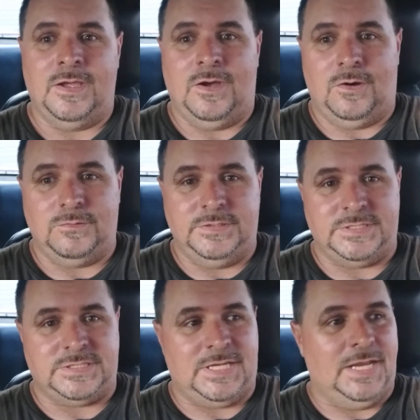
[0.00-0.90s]
hold
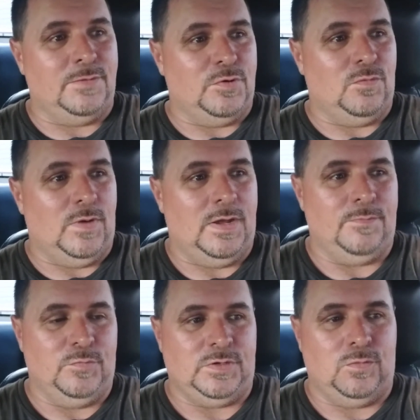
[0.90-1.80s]
this camera while
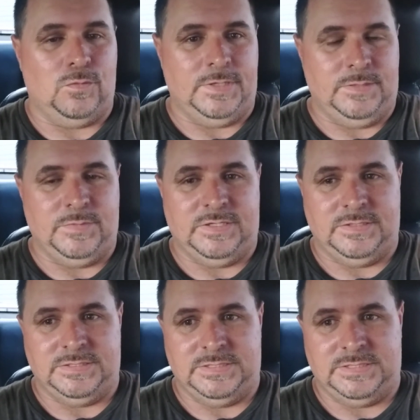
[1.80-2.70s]
I'm recording,
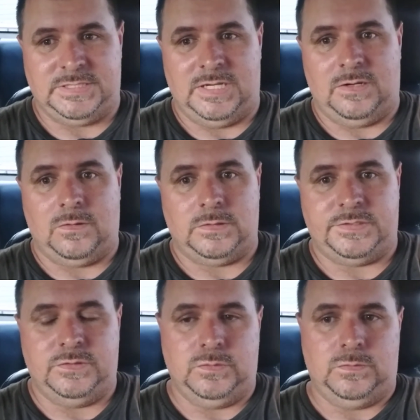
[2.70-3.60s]
because it's kind of hard
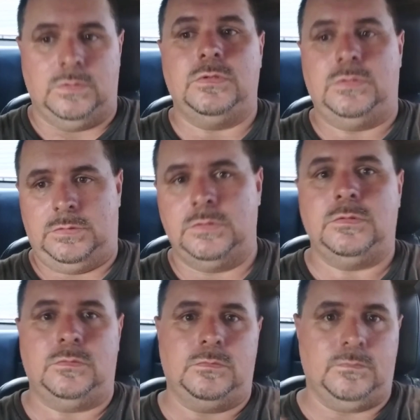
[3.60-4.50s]
to
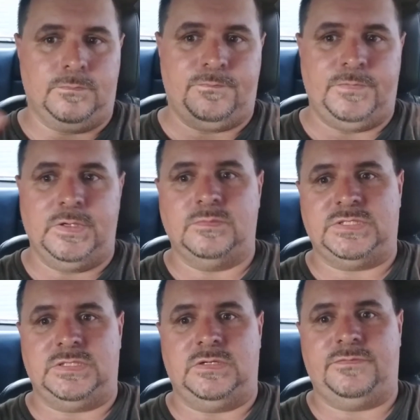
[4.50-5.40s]
film
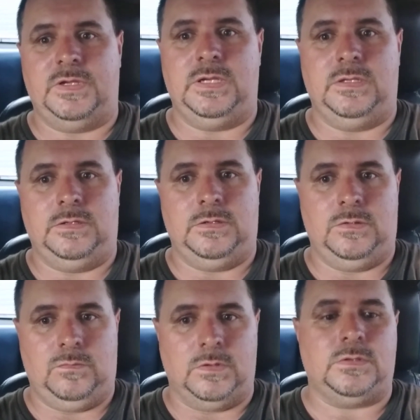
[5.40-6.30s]
stuff
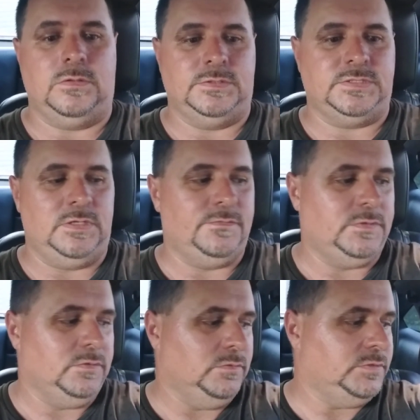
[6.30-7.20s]
and work on stuff
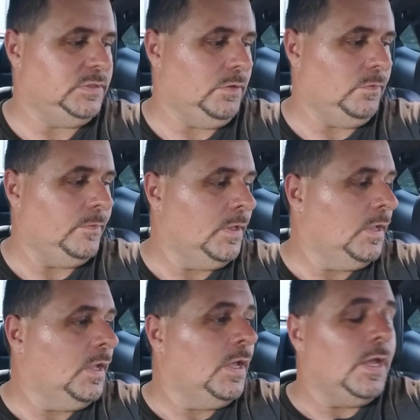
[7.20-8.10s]
too. So
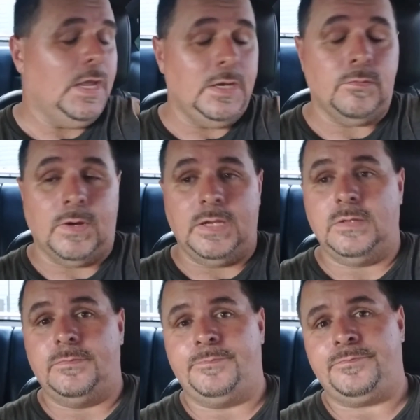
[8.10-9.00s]
anyway,
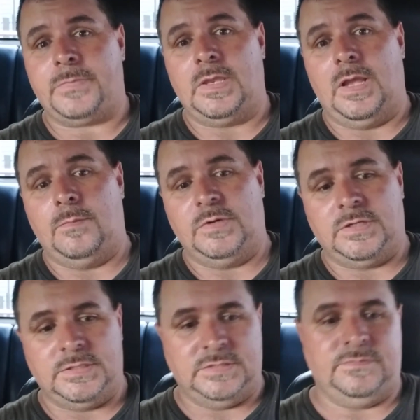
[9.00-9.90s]
I'm going to
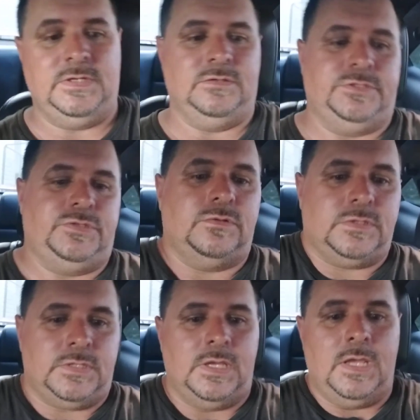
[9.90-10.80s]
cut this video
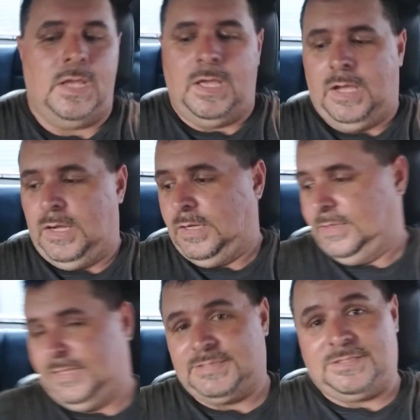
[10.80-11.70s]
short.
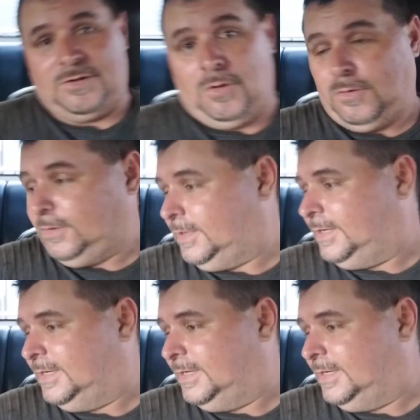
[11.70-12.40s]
That's the car,